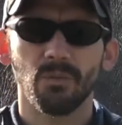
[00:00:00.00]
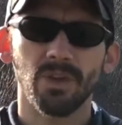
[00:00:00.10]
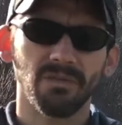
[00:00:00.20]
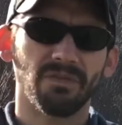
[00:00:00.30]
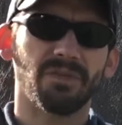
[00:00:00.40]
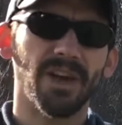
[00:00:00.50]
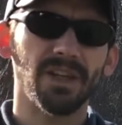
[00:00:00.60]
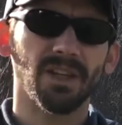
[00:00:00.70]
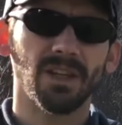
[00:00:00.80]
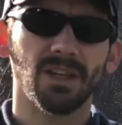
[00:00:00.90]
We can
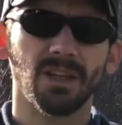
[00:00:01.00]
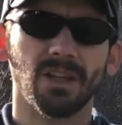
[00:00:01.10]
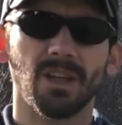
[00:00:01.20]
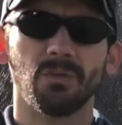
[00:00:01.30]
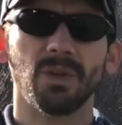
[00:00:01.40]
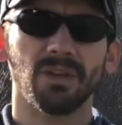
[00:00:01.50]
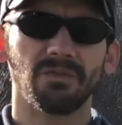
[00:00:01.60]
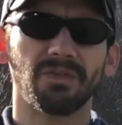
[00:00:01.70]
fight, we can